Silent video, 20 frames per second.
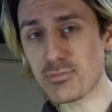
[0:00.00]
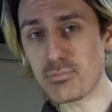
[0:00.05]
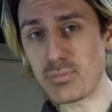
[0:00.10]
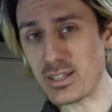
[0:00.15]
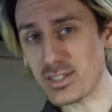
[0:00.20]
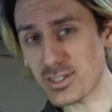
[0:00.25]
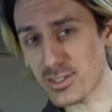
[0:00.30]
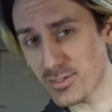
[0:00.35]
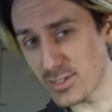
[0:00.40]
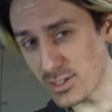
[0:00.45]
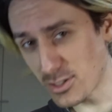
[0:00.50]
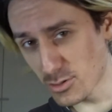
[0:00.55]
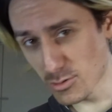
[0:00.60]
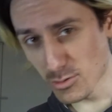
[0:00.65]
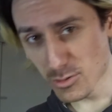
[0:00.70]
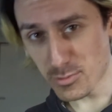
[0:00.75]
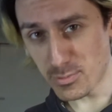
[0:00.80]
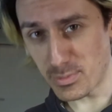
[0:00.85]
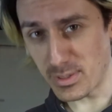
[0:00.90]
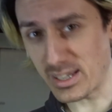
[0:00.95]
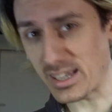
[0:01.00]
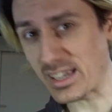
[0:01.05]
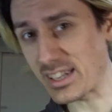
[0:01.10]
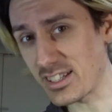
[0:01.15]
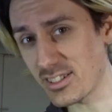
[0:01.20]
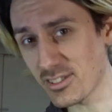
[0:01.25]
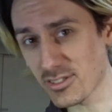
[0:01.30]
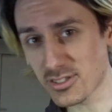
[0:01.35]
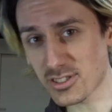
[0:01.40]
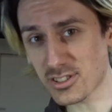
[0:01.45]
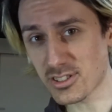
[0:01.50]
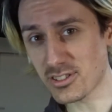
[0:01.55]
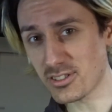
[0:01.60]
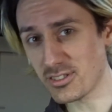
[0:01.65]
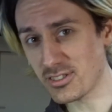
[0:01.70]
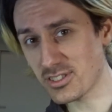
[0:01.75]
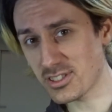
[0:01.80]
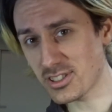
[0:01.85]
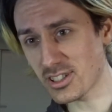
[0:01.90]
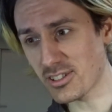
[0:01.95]
bits of exhaust being added onto.
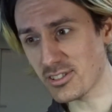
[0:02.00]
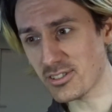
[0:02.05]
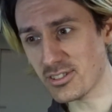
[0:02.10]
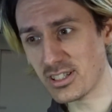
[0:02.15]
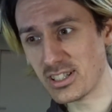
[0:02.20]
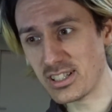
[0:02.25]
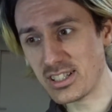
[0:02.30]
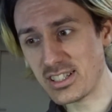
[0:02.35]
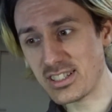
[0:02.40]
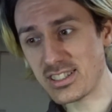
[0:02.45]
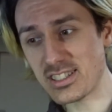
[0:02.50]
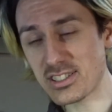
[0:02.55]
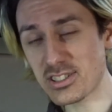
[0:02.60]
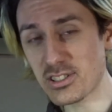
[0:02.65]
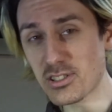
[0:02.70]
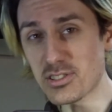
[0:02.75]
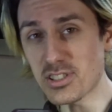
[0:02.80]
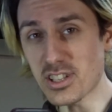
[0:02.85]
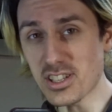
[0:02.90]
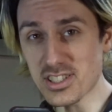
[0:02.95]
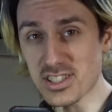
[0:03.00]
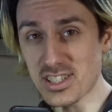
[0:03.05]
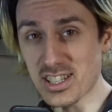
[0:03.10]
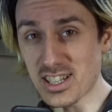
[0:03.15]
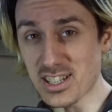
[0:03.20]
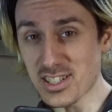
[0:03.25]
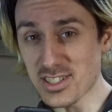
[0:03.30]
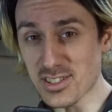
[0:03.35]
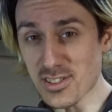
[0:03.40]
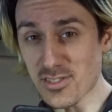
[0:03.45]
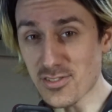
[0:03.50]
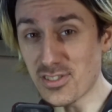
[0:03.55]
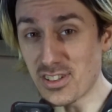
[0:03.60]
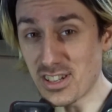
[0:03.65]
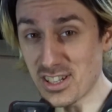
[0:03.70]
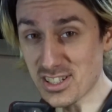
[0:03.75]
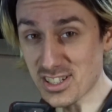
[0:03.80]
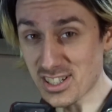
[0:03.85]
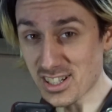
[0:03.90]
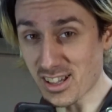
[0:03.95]
So there's no such thing as
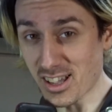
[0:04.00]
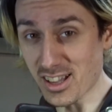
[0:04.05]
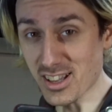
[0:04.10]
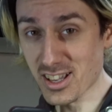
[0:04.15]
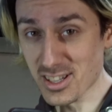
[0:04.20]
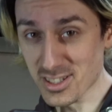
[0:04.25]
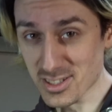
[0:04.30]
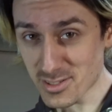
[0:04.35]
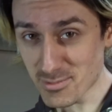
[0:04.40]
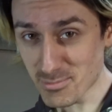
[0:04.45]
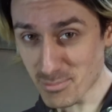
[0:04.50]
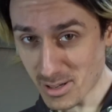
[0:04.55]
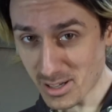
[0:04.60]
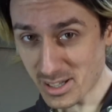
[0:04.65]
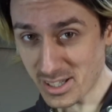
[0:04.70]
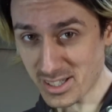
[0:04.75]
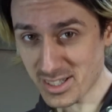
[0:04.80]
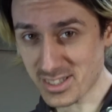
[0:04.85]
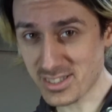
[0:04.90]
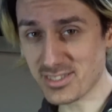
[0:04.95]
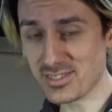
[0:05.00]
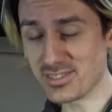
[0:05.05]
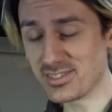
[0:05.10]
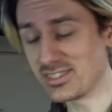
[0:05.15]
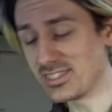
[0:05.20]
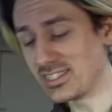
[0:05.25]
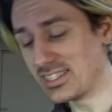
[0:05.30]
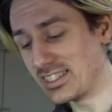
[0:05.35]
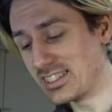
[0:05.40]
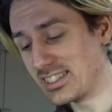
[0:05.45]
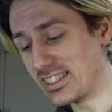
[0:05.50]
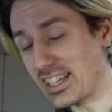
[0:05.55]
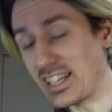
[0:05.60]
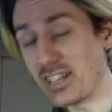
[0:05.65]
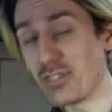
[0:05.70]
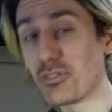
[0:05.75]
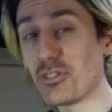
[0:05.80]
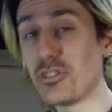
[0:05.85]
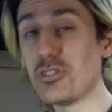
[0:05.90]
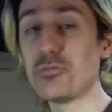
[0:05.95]
finishing a custom bike.
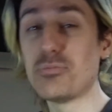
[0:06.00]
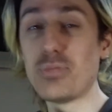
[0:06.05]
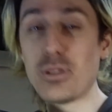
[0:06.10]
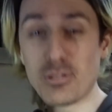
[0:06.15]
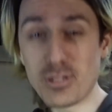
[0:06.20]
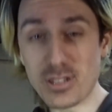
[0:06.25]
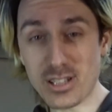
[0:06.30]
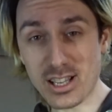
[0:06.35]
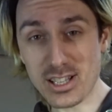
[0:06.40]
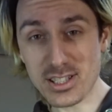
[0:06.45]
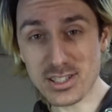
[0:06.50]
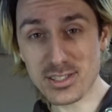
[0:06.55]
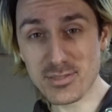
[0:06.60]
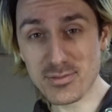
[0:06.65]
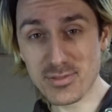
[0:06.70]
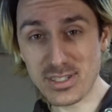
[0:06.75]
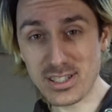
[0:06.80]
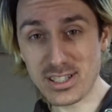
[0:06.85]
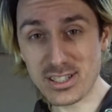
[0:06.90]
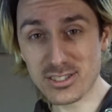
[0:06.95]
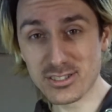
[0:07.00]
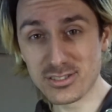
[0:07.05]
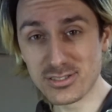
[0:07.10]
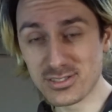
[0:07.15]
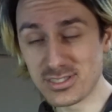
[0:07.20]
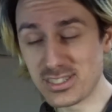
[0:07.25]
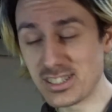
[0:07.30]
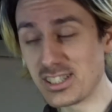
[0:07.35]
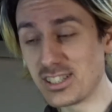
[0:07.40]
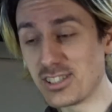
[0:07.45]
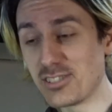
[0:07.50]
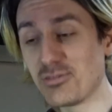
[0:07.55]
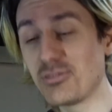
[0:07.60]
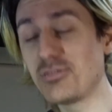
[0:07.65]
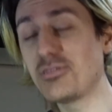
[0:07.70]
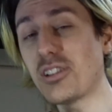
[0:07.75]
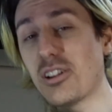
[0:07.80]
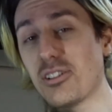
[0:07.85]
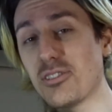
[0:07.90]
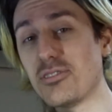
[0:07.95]
Anyone who's built a custom vehicle will
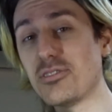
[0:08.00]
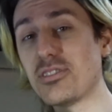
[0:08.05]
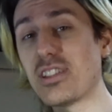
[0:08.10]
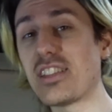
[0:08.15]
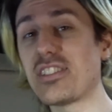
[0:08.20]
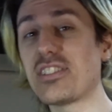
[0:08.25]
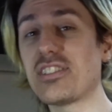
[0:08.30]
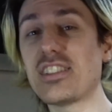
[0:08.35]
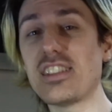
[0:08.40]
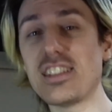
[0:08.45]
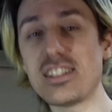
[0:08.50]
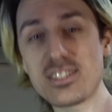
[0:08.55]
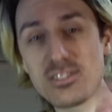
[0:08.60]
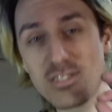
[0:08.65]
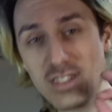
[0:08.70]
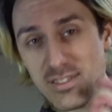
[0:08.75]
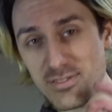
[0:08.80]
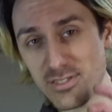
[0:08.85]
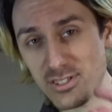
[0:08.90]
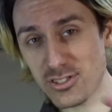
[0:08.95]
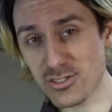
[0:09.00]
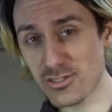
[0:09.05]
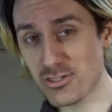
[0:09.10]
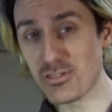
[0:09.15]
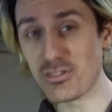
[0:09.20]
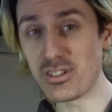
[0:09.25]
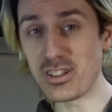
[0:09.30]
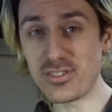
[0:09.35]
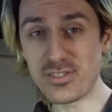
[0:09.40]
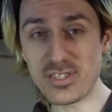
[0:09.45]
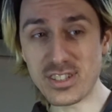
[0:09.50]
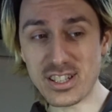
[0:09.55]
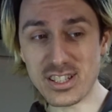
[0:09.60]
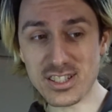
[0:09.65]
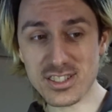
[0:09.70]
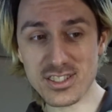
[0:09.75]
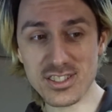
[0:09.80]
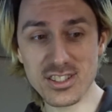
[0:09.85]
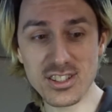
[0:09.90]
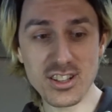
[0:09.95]
know that it's never truly
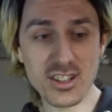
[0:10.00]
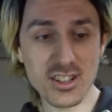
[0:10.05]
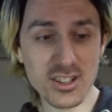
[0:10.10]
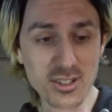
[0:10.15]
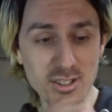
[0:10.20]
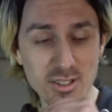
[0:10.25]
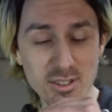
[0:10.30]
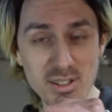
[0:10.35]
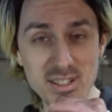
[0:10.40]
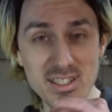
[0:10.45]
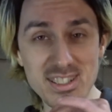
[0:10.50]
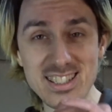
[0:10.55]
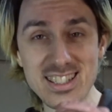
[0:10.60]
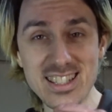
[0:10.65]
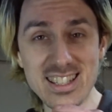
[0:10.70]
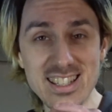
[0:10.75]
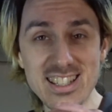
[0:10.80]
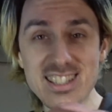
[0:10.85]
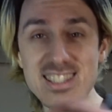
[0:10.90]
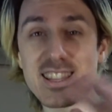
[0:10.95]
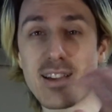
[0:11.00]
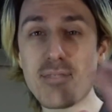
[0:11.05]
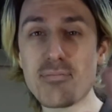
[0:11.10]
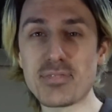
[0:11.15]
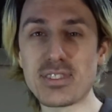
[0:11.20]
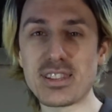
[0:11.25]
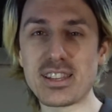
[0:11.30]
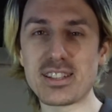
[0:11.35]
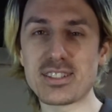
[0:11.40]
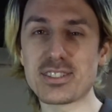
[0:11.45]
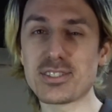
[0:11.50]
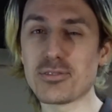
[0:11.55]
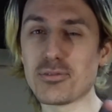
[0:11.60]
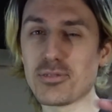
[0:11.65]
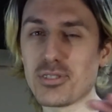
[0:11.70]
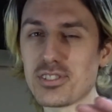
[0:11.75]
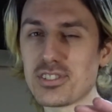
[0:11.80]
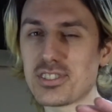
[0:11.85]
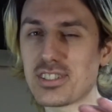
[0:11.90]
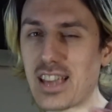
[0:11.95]
finished. You'll always see something to
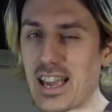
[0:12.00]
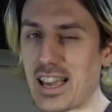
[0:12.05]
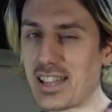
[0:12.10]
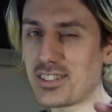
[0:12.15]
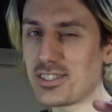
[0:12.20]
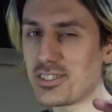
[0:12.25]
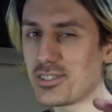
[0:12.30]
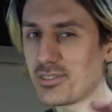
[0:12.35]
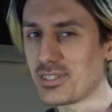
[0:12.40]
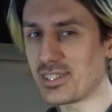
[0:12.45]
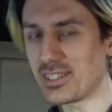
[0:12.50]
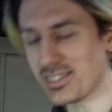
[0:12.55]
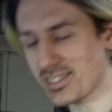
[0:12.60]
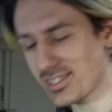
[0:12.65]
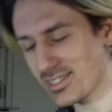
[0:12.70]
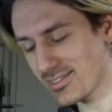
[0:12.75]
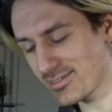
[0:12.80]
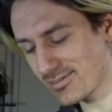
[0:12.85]
want to add to it.